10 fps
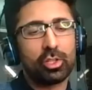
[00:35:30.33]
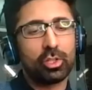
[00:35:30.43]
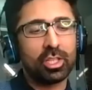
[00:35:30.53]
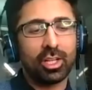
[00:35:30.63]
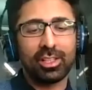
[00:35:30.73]
you're
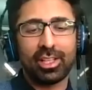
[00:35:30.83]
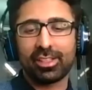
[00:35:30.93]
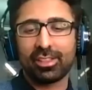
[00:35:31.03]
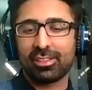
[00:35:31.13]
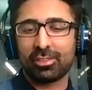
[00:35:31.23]
talking like
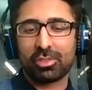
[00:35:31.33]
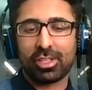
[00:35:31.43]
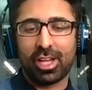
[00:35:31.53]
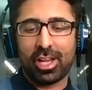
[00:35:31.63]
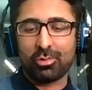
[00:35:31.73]
a
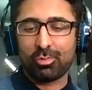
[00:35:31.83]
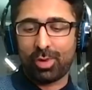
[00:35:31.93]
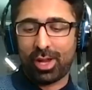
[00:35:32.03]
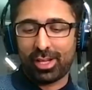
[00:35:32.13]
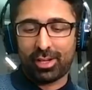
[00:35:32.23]
guy
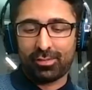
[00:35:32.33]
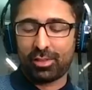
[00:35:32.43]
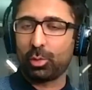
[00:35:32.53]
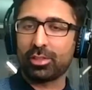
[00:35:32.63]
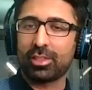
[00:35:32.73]
right out of the
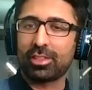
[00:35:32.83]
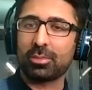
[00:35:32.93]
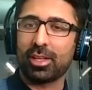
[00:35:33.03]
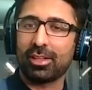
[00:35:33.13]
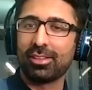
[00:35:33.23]
Northeast,
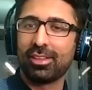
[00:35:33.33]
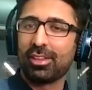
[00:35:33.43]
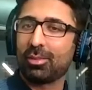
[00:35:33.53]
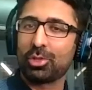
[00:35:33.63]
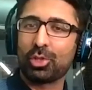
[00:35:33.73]
man.
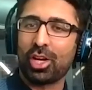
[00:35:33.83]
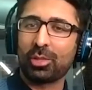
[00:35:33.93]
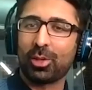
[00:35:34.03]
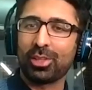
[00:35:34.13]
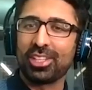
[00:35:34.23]
When you talked
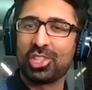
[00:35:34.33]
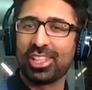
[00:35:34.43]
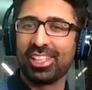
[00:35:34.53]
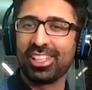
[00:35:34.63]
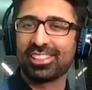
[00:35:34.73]
about the
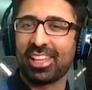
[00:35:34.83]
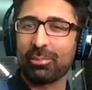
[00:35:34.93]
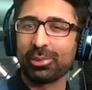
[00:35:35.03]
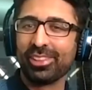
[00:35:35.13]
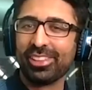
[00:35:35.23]
GE example,